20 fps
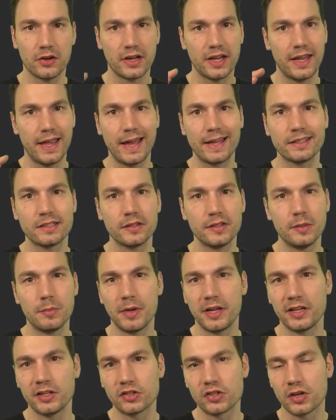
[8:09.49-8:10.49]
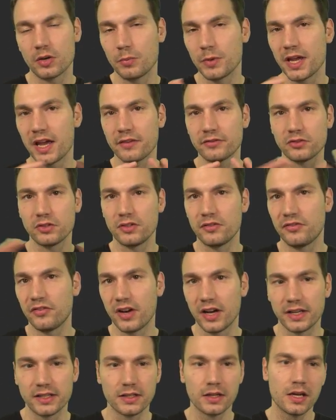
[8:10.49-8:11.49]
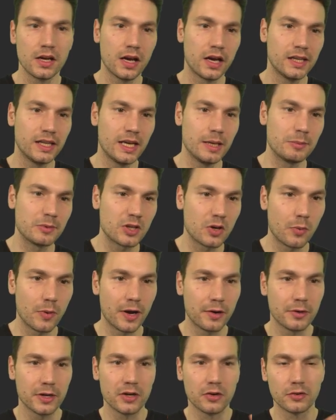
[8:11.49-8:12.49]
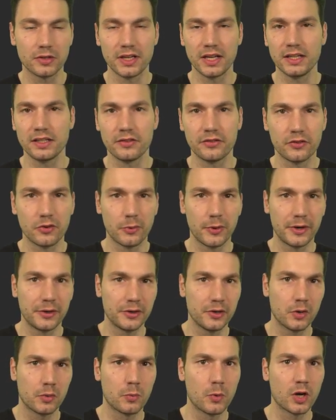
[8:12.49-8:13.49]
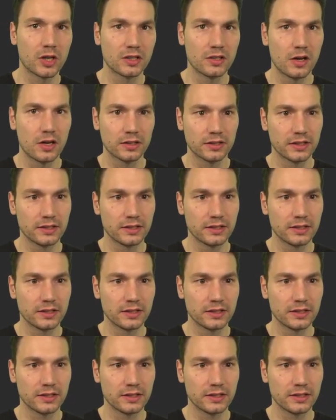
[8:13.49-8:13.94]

okay, entity manager, we have to define a named query or native query or whatnot,